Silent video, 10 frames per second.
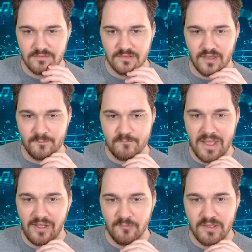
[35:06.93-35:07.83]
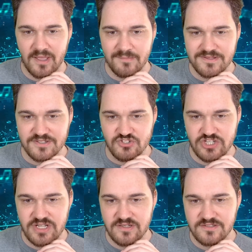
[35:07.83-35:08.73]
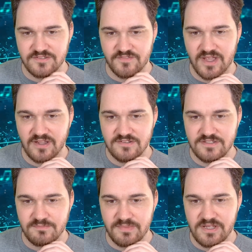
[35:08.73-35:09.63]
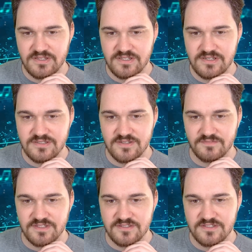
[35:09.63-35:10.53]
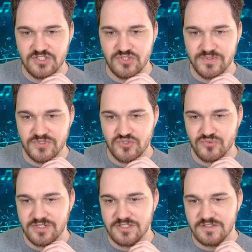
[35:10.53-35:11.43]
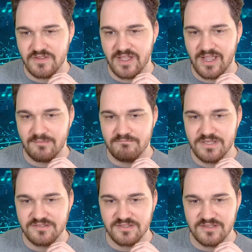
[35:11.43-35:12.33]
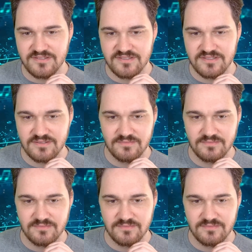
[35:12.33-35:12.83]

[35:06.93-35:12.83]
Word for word: A baobab is a genus of 9 species of deciduous trees of the hibiscus.